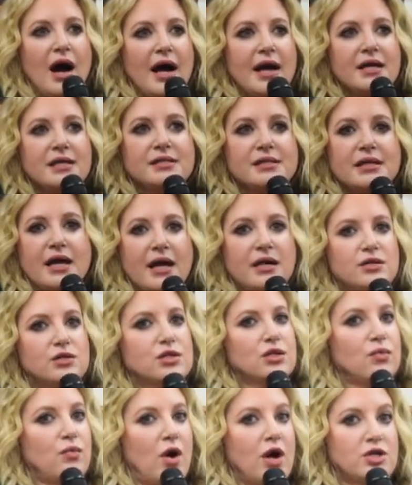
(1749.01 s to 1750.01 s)
I tend
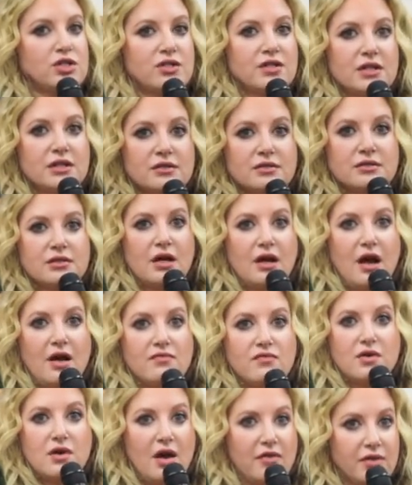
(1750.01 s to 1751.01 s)
to watch things that
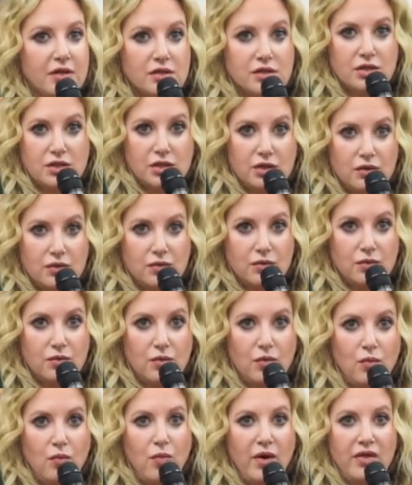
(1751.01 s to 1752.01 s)
have nothing to
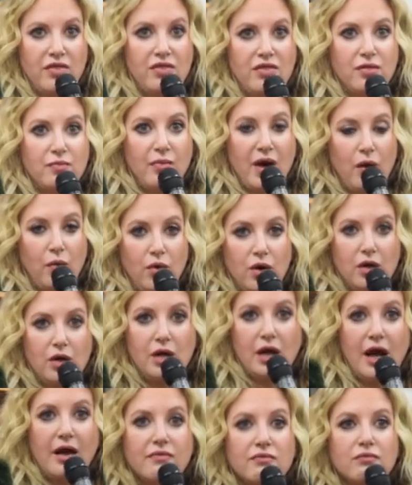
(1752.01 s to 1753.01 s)
do with my
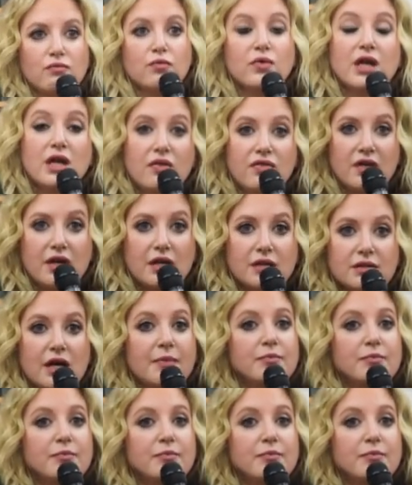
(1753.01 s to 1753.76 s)
work and read things.